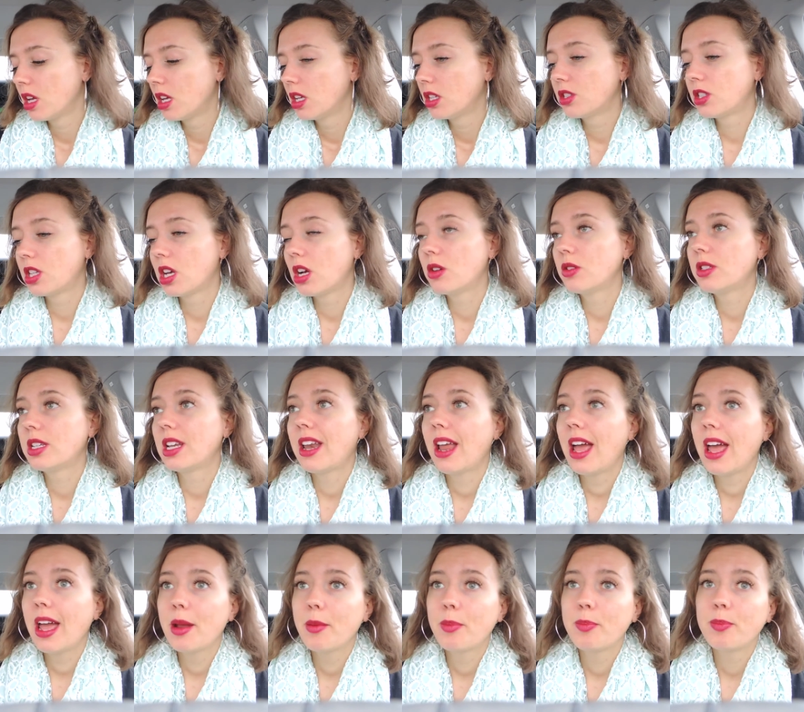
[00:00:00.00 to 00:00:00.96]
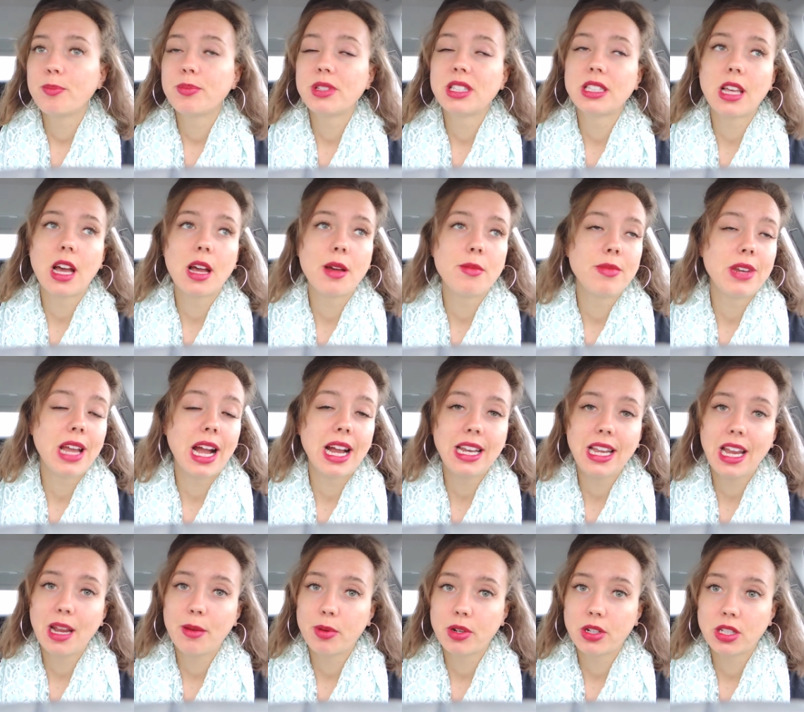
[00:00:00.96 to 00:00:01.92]
So today, some
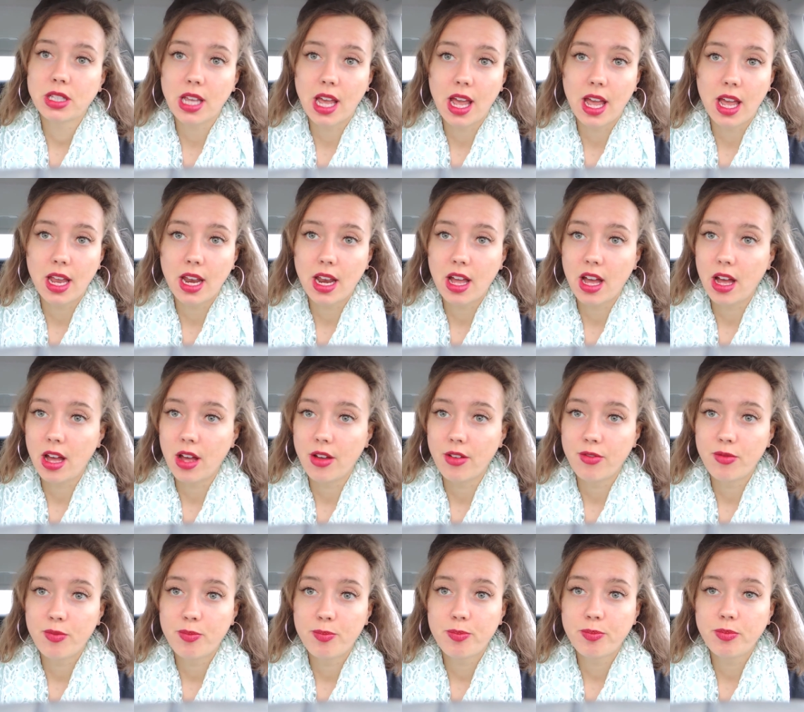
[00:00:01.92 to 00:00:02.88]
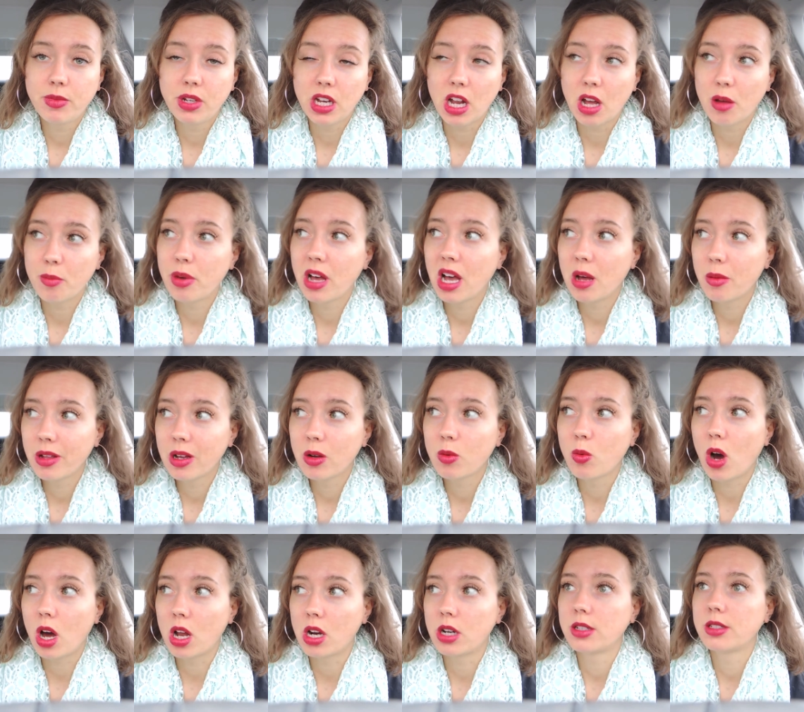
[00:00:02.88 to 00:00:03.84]
98% of public
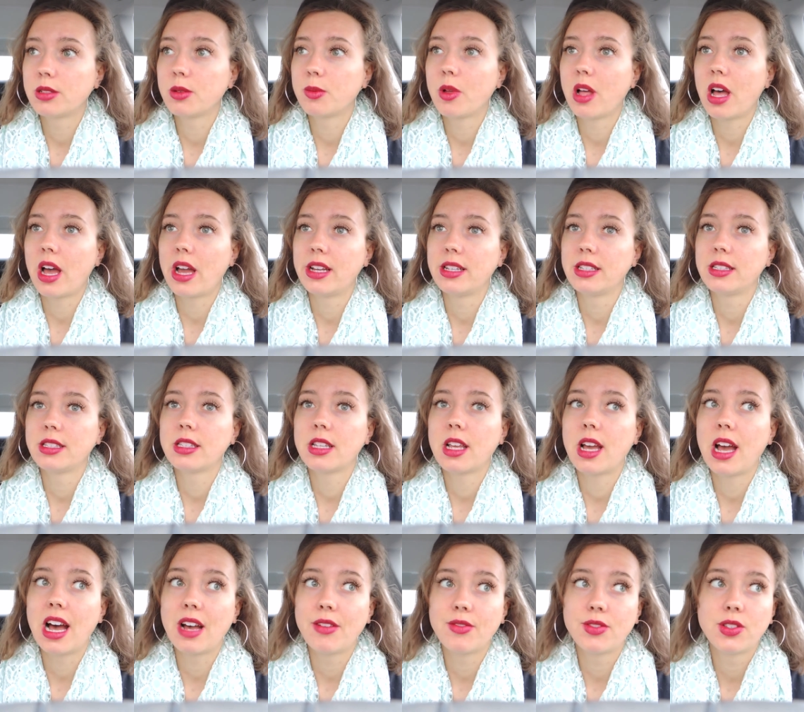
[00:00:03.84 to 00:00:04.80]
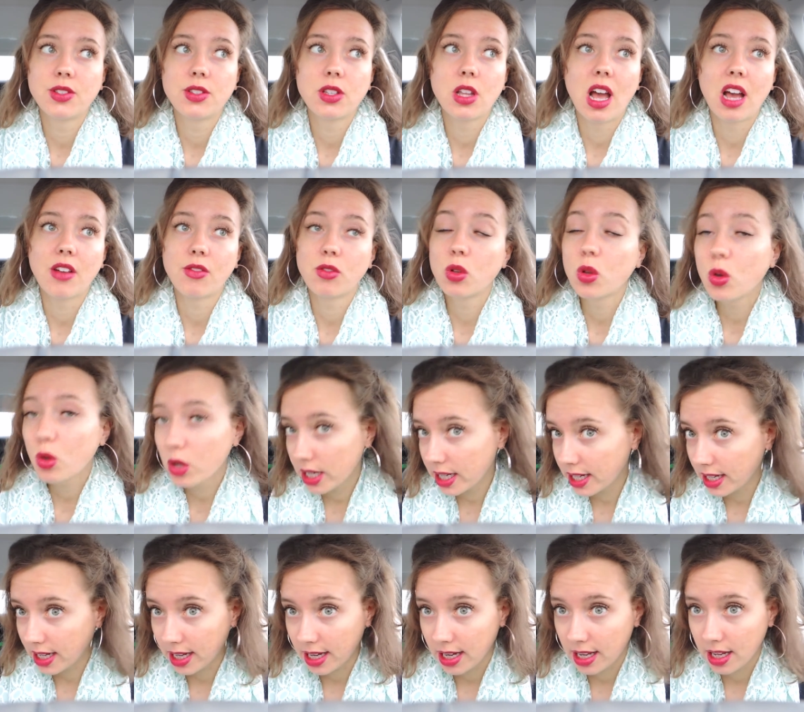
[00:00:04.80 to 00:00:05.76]
water supplies have
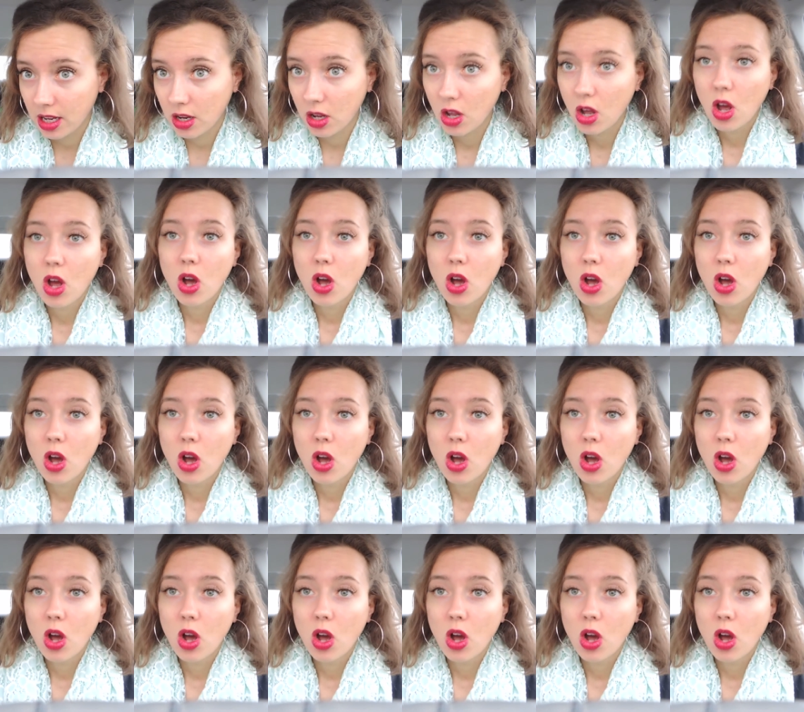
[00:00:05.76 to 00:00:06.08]
chlorine in it,